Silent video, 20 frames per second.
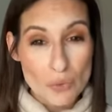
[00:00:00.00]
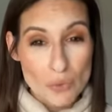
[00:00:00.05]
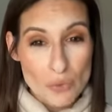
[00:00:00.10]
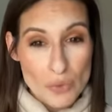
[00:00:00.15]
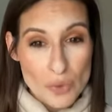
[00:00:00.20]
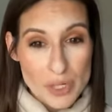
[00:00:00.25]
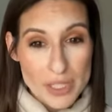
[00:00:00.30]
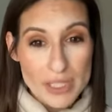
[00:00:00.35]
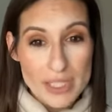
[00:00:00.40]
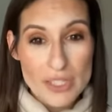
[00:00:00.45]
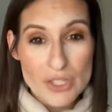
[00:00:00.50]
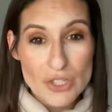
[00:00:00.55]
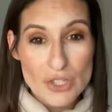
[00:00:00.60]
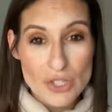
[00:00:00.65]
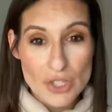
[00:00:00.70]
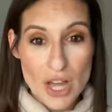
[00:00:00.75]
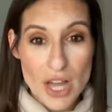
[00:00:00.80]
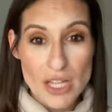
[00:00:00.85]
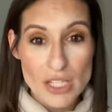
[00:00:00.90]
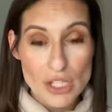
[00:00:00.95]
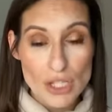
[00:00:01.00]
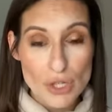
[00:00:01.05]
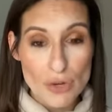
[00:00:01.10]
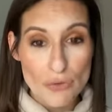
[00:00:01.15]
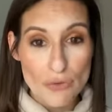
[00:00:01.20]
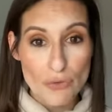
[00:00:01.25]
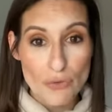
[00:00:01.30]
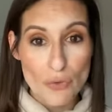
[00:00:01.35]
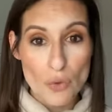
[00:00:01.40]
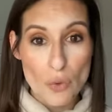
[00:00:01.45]
really just
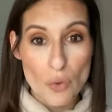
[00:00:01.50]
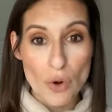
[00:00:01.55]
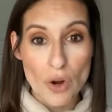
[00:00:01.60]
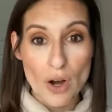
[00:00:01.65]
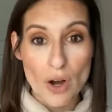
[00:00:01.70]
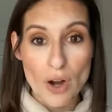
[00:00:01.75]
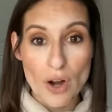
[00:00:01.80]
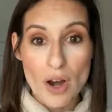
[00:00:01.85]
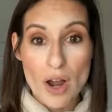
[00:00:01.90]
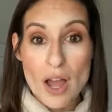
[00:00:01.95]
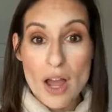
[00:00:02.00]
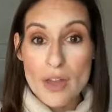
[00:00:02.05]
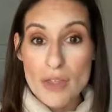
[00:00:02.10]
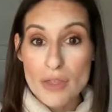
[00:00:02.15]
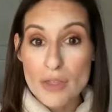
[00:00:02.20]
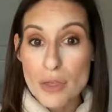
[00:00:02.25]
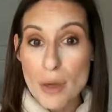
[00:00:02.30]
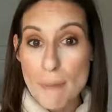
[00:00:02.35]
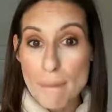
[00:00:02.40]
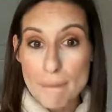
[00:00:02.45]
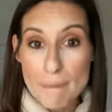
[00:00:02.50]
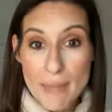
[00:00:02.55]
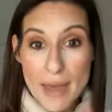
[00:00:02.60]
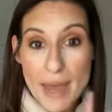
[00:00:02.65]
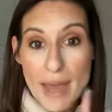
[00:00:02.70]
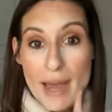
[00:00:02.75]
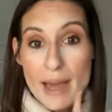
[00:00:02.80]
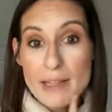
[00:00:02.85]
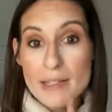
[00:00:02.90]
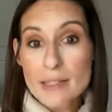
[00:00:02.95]
for the
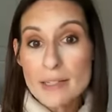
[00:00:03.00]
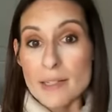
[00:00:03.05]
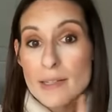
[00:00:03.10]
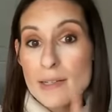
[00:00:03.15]
matte,